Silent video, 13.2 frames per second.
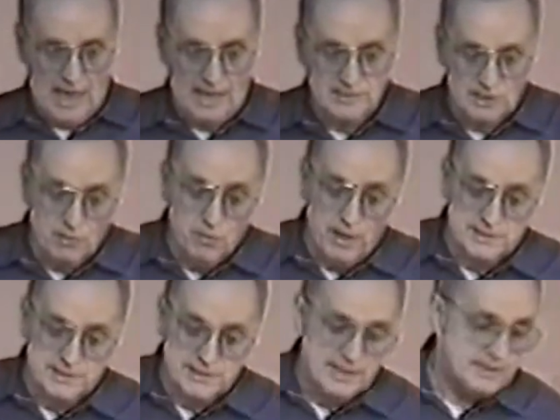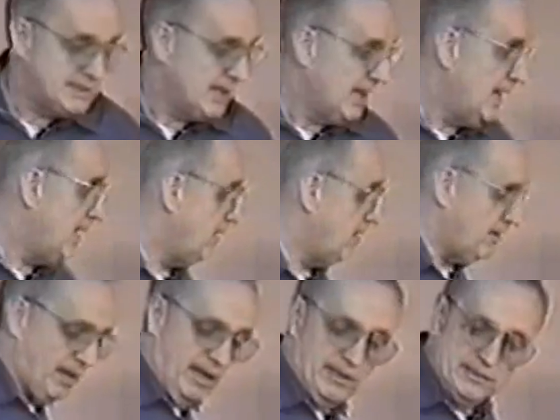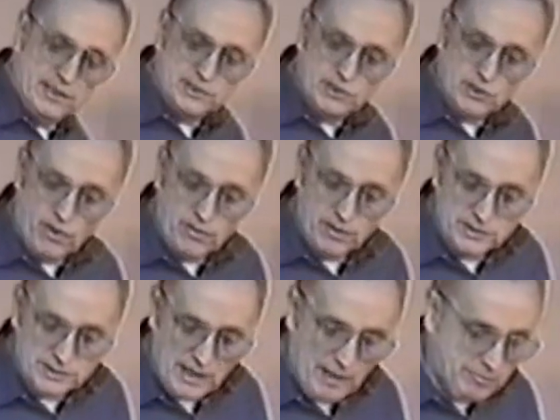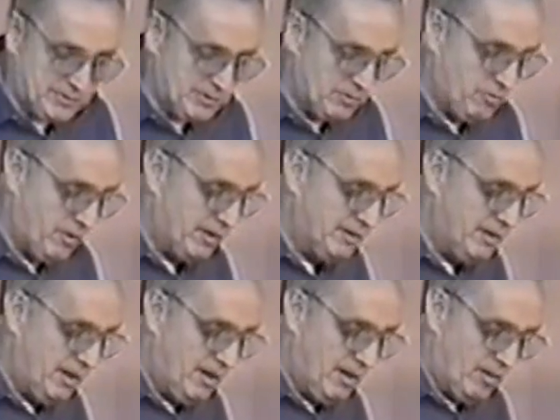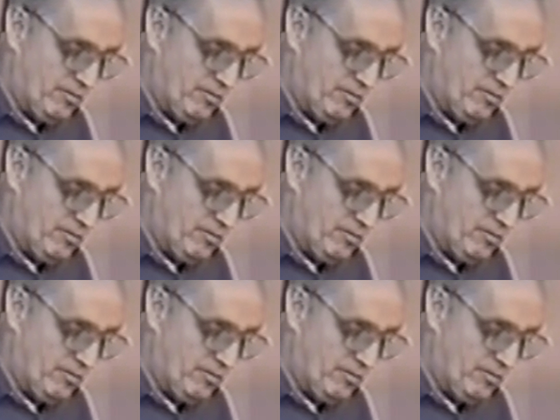And so it says here in Jonah chapter 1,